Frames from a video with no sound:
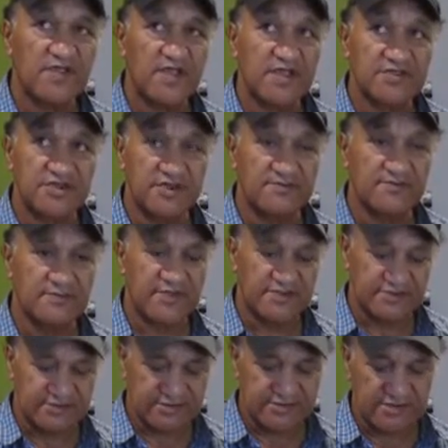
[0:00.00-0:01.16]
And Jim
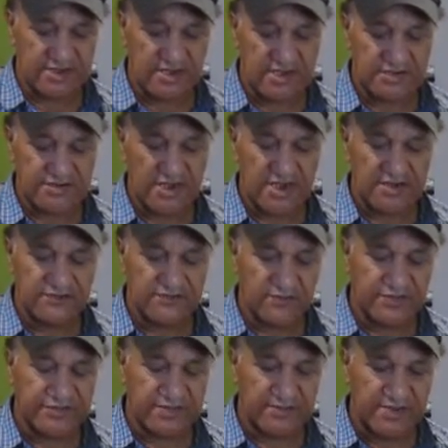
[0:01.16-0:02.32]
is tied
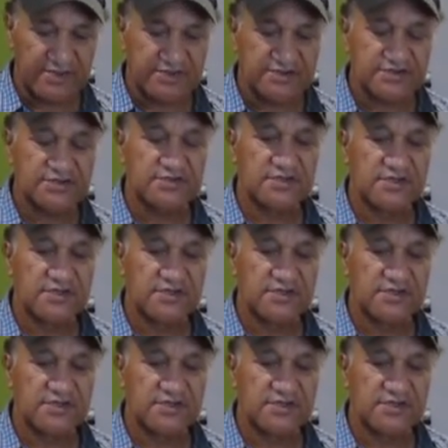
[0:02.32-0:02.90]
with the police